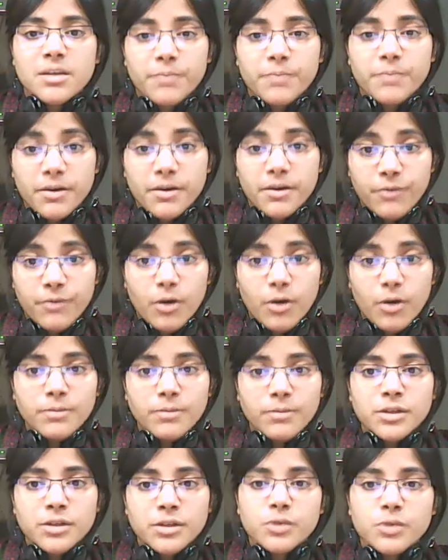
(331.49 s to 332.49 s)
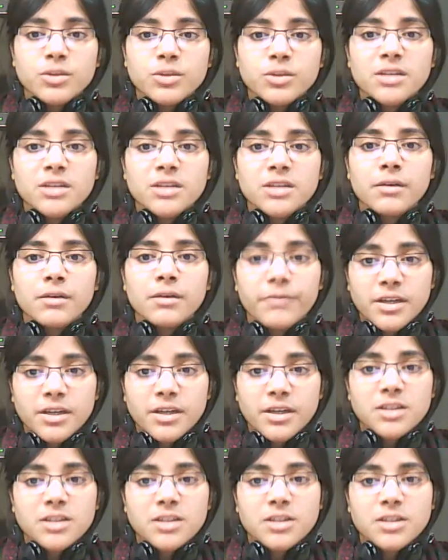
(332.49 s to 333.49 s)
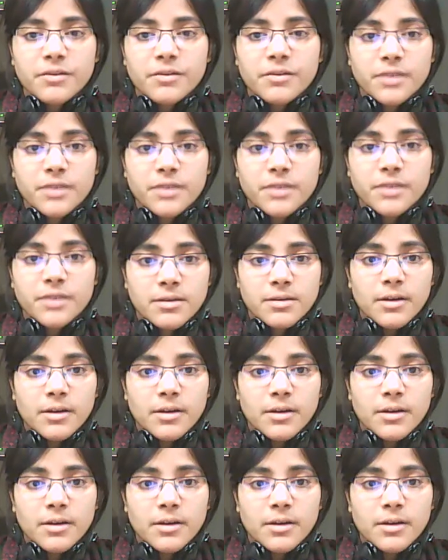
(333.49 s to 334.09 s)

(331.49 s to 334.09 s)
performed using the fitted surface.